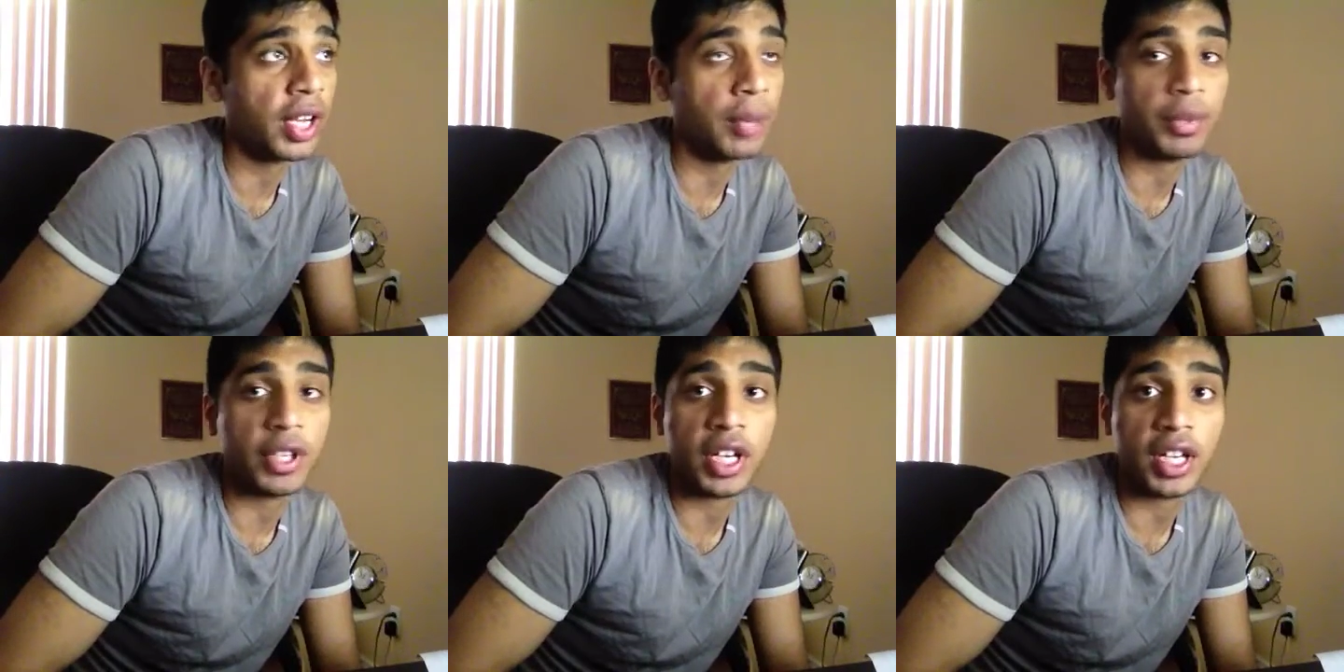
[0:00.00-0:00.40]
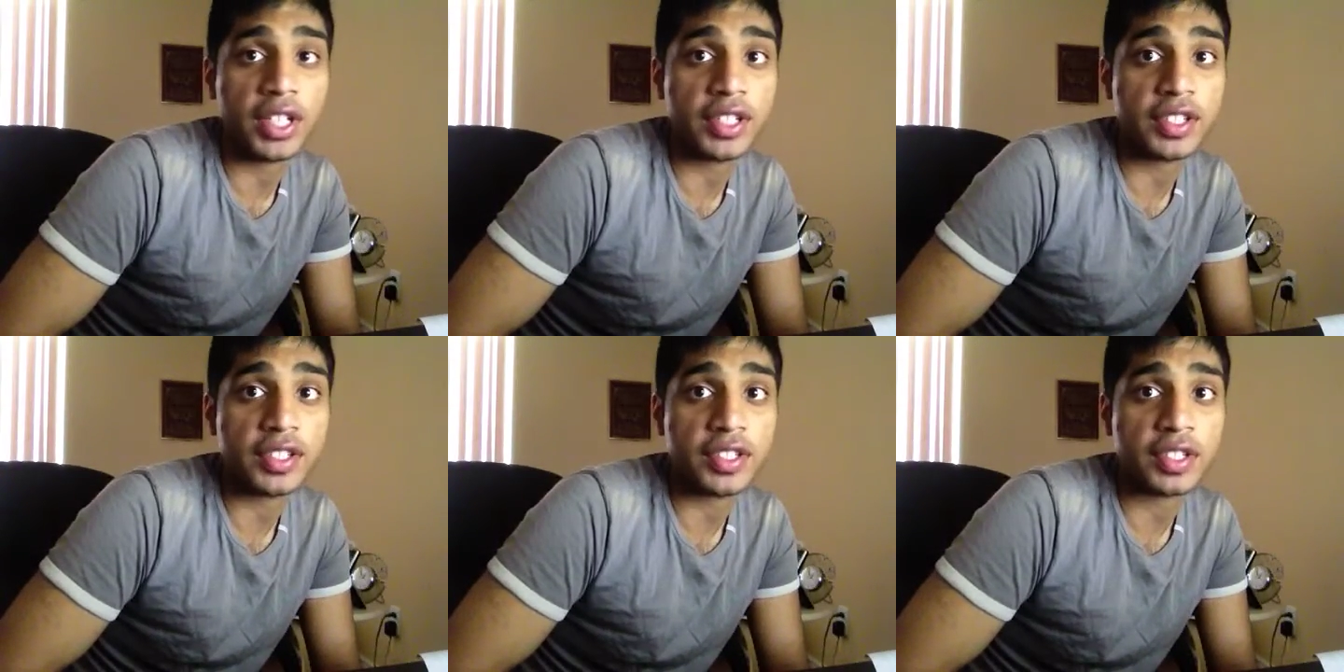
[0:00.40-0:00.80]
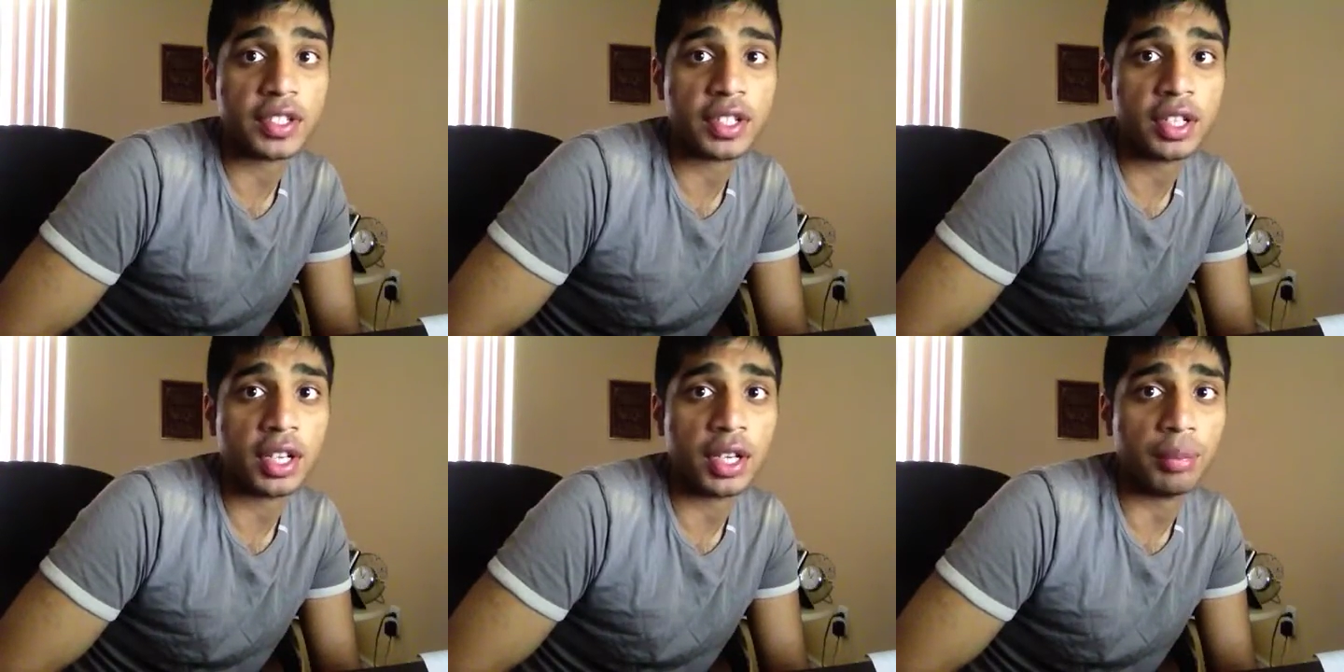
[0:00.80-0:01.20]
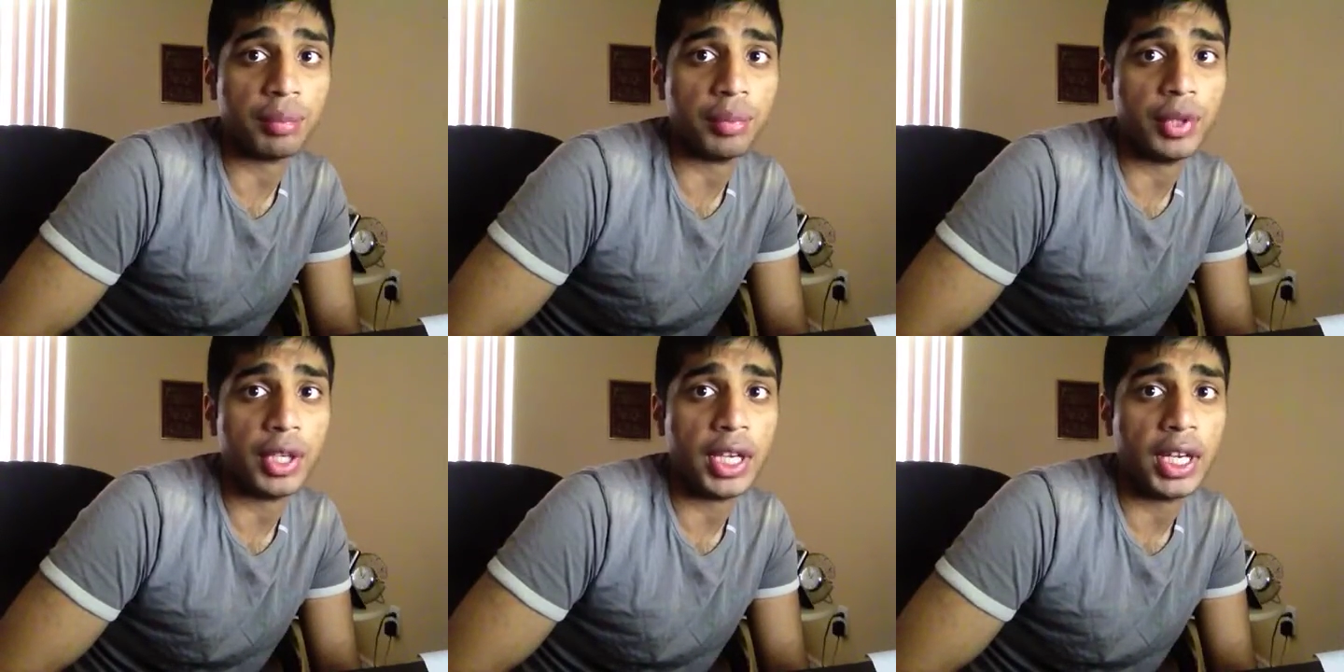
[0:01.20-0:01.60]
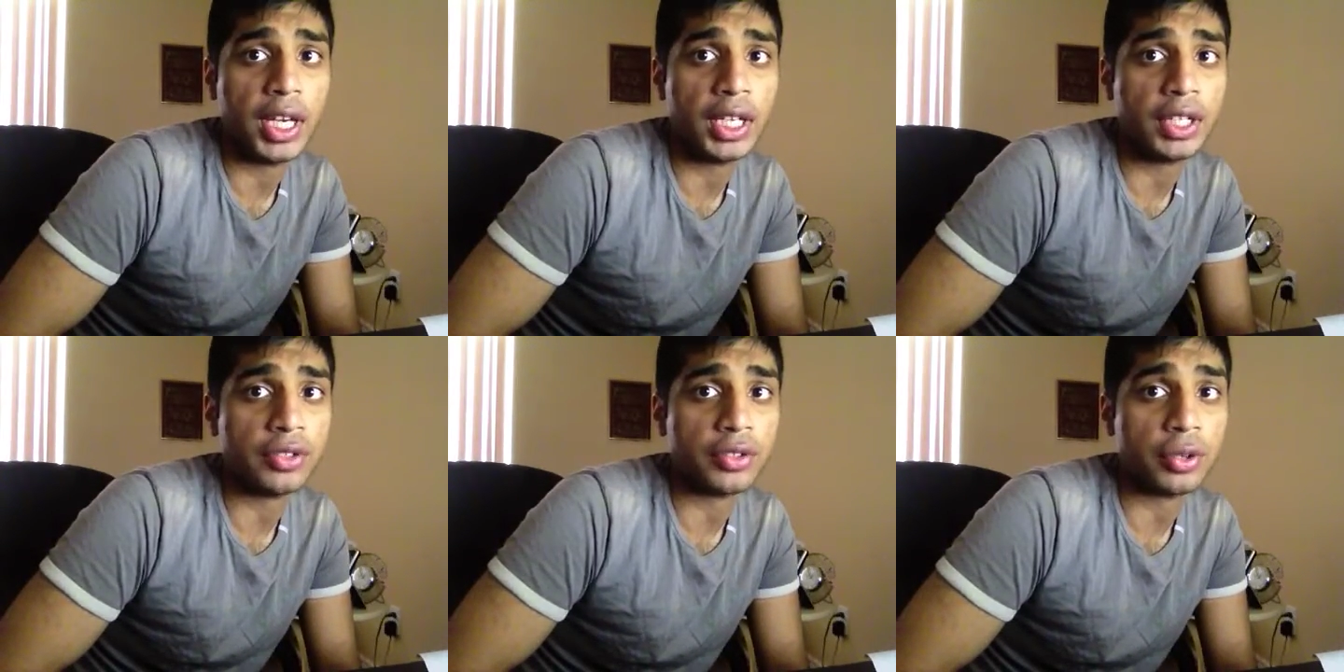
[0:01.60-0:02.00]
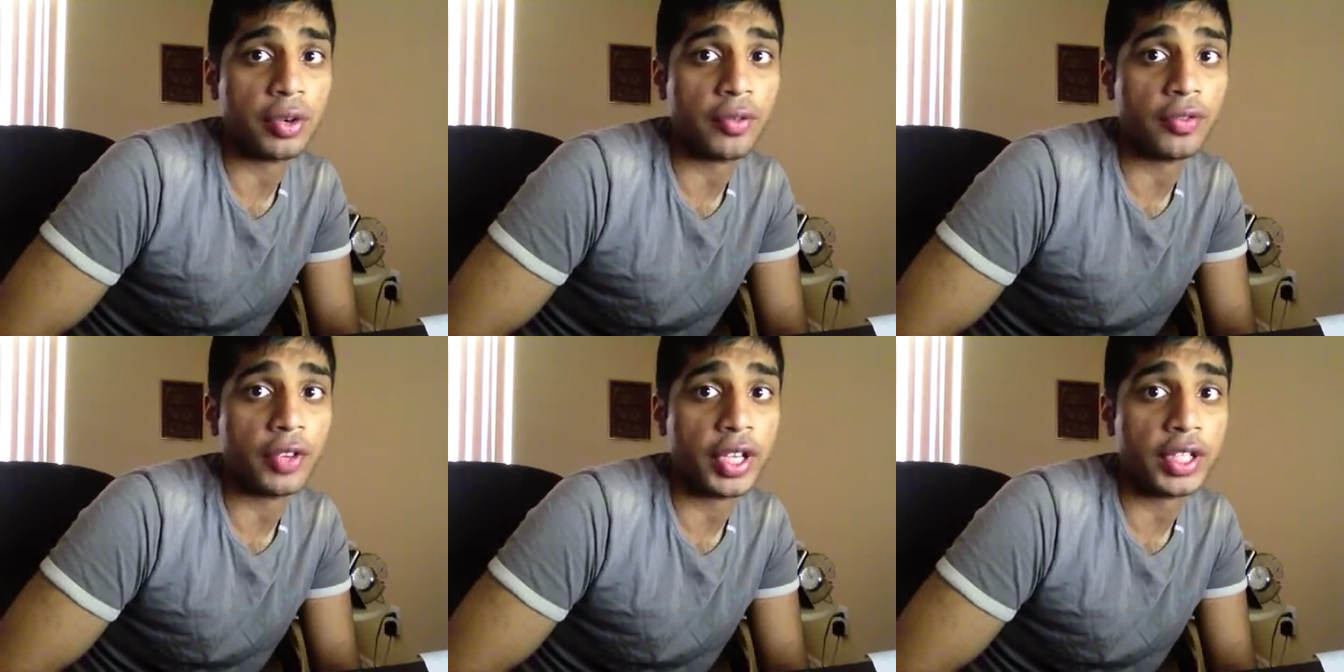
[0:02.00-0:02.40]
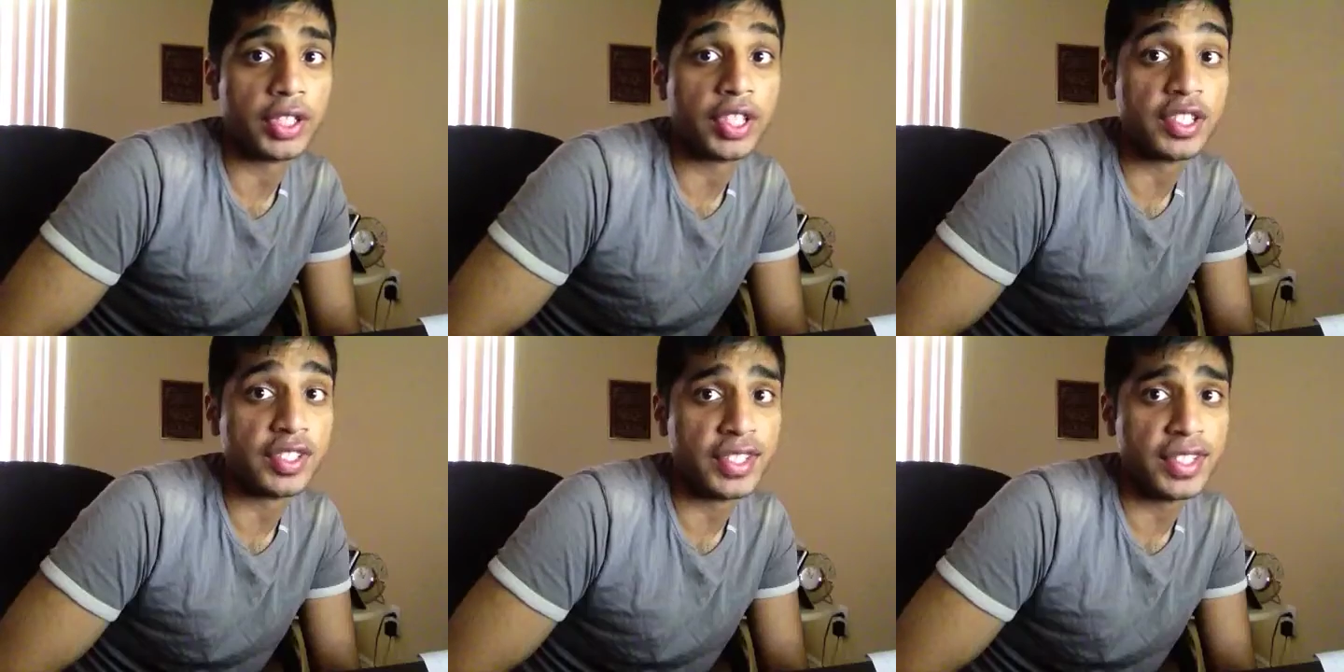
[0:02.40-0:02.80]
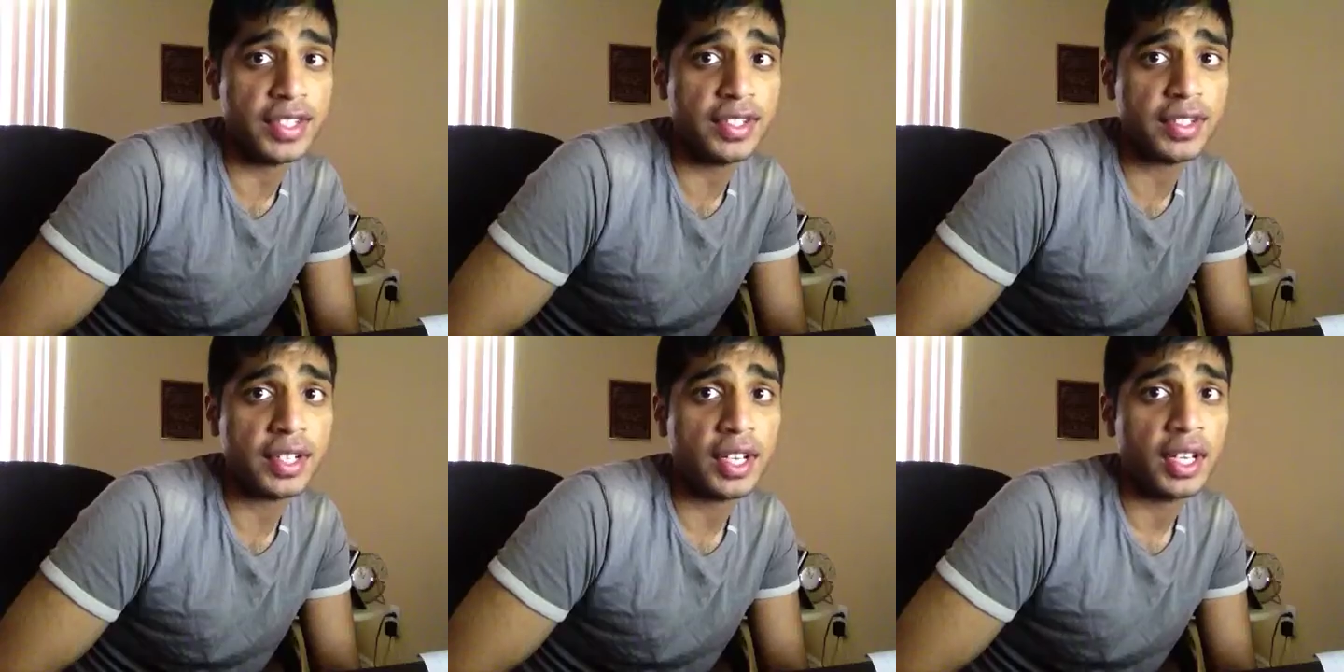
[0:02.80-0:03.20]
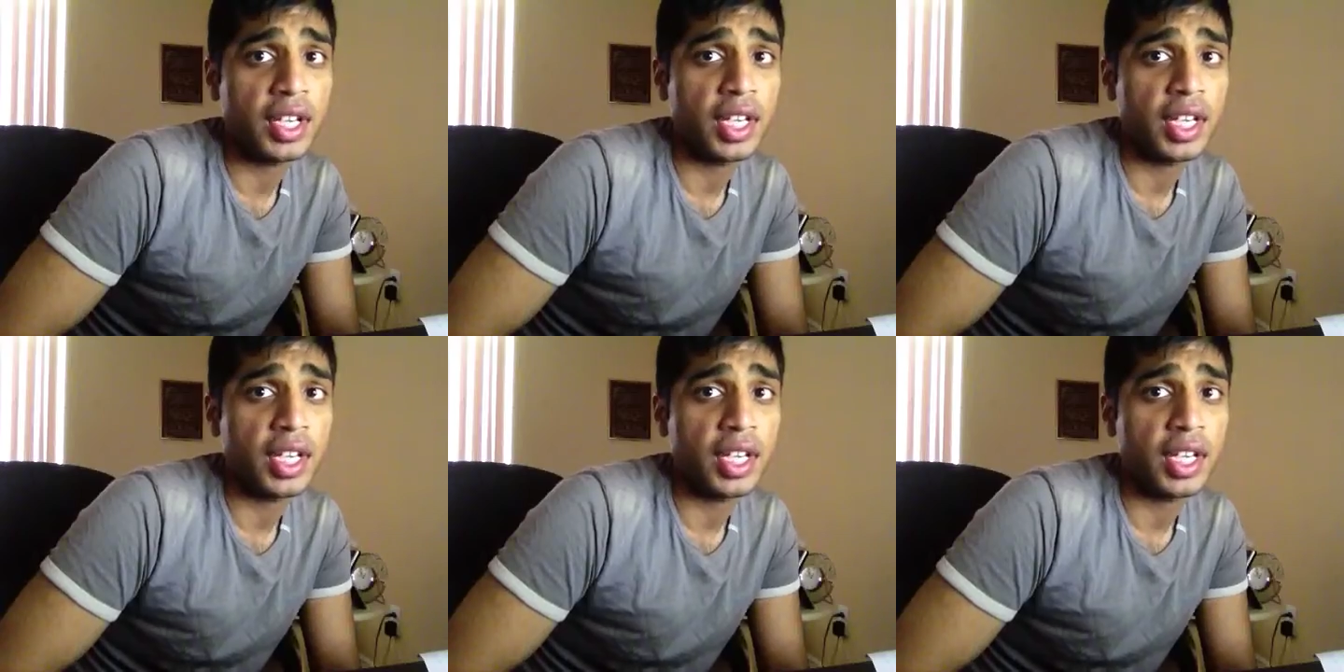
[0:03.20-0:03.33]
hepatitis, any sort of like disease.